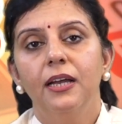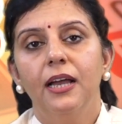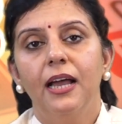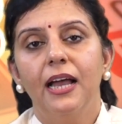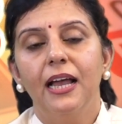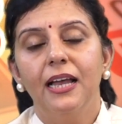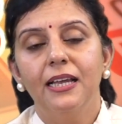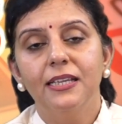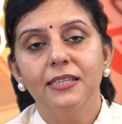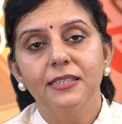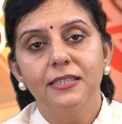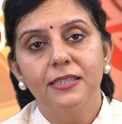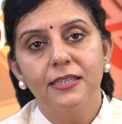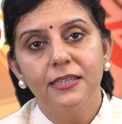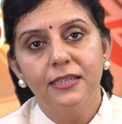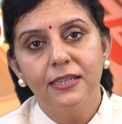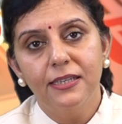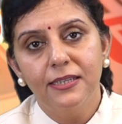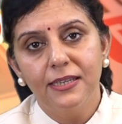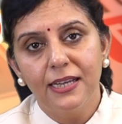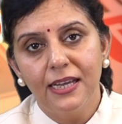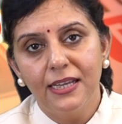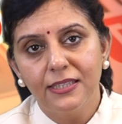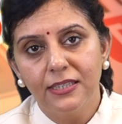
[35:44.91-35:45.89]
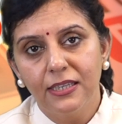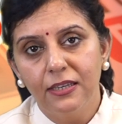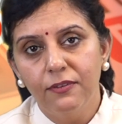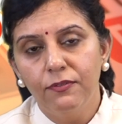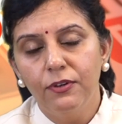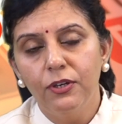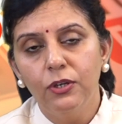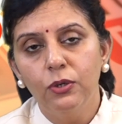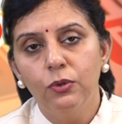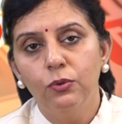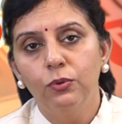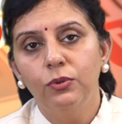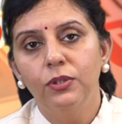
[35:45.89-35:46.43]
as it has
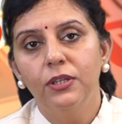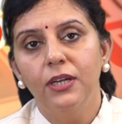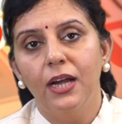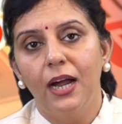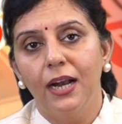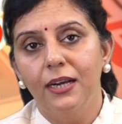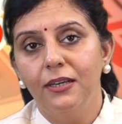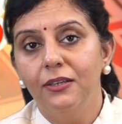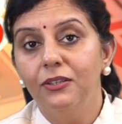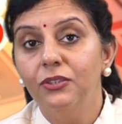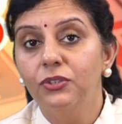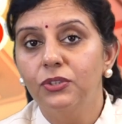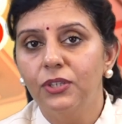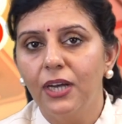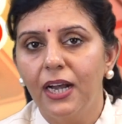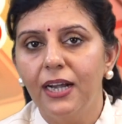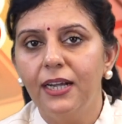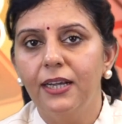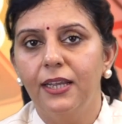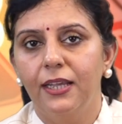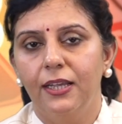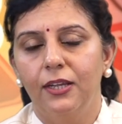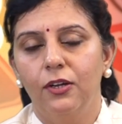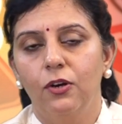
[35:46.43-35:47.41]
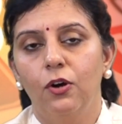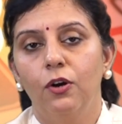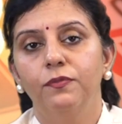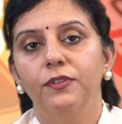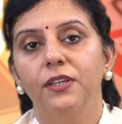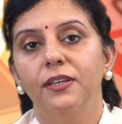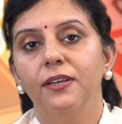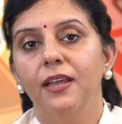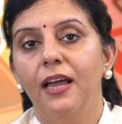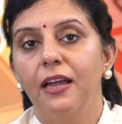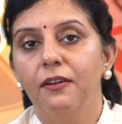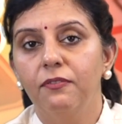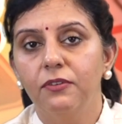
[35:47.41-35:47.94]
given you the understanding of
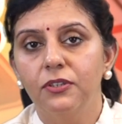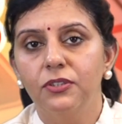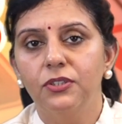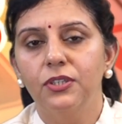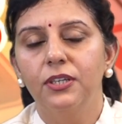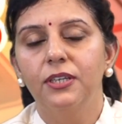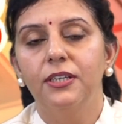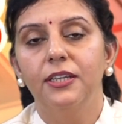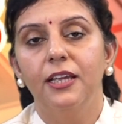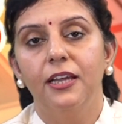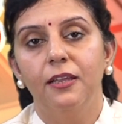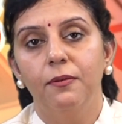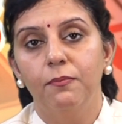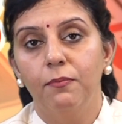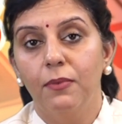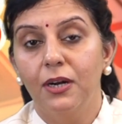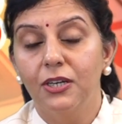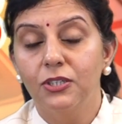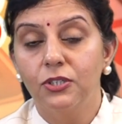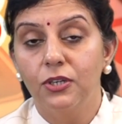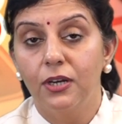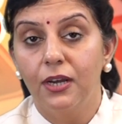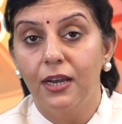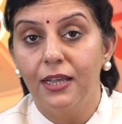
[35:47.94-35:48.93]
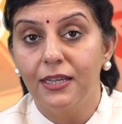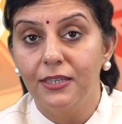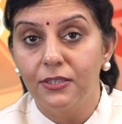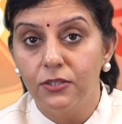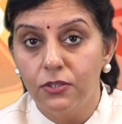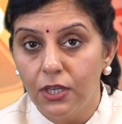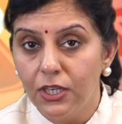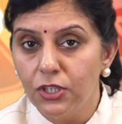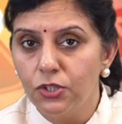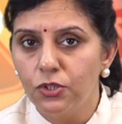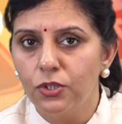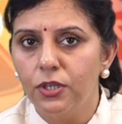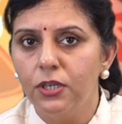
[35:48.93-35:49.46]
the diversity and
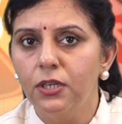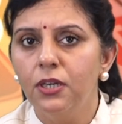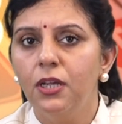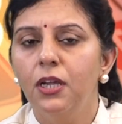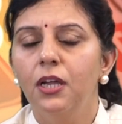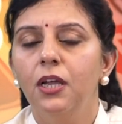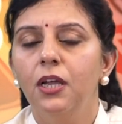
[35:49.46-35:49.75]
marginalization,